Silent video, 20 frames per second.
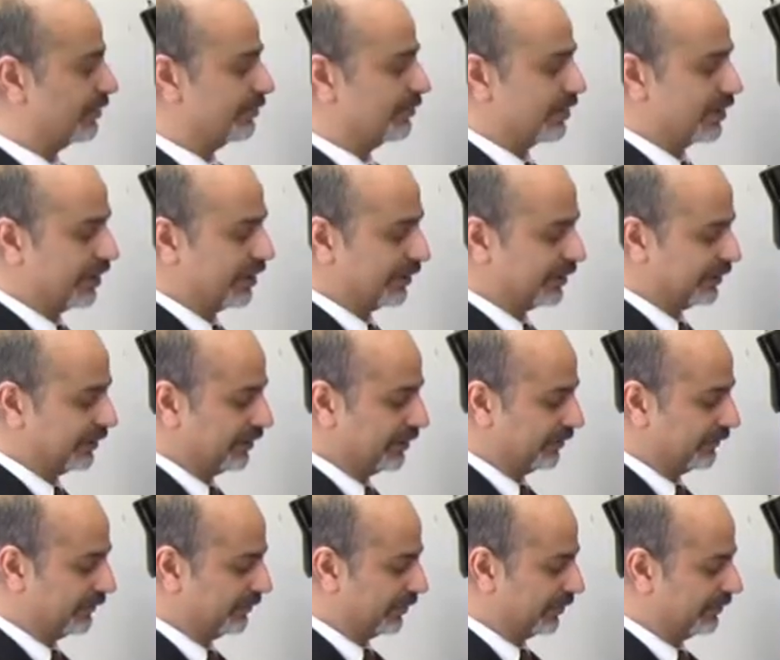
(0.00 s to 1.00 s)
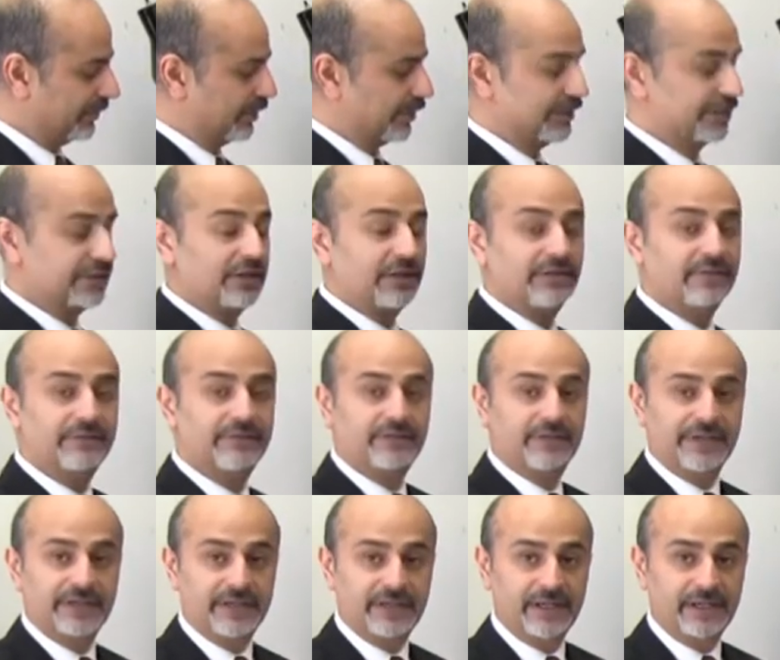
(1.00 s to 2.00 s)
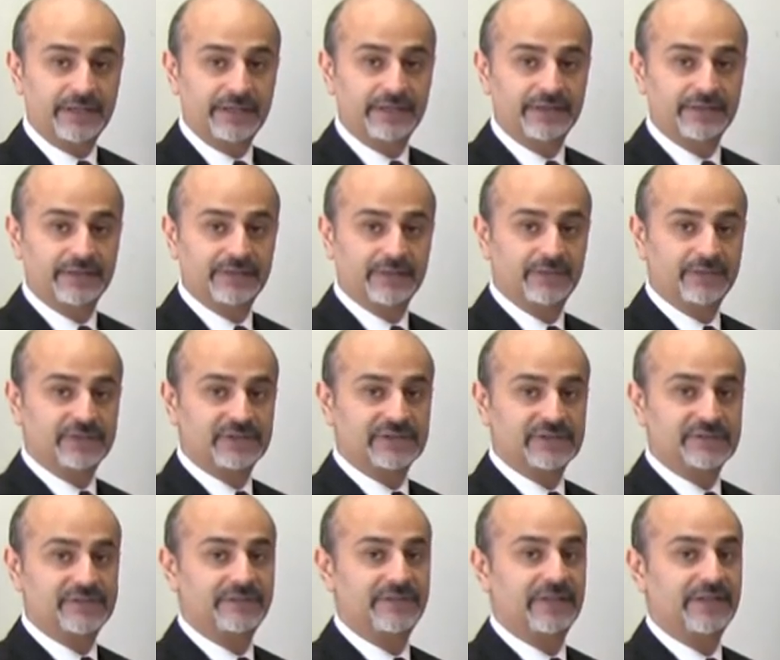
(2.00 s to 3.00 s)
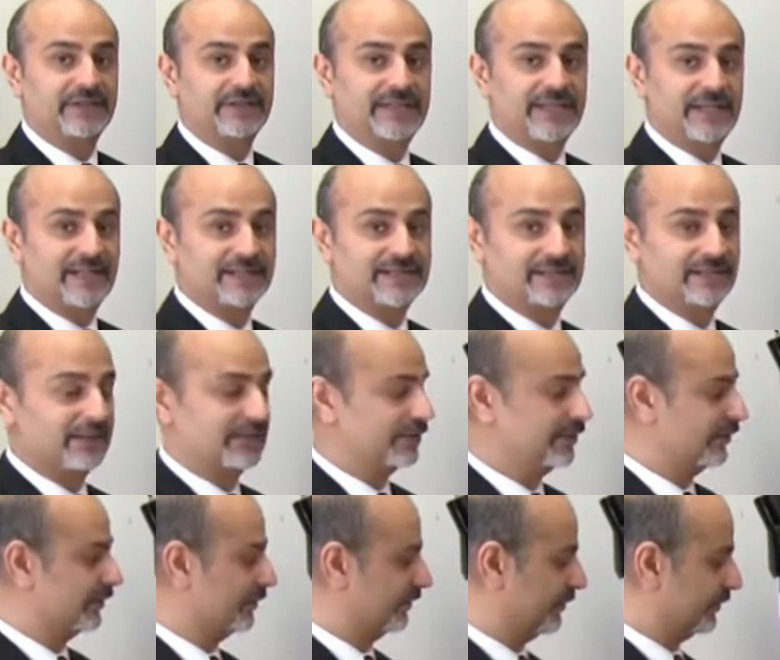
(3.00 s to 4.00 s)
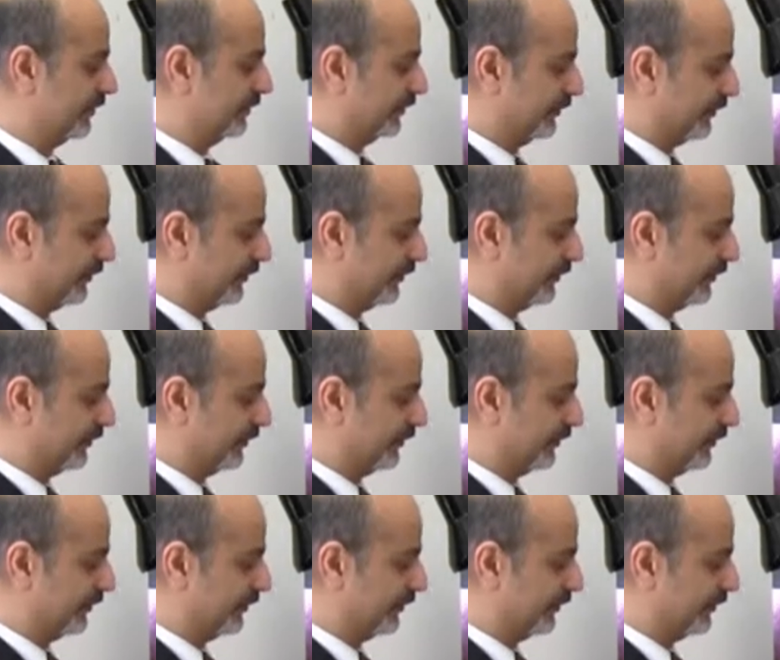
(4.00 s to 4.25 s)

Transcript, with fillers: your product here for about $1.49, which is fantastic and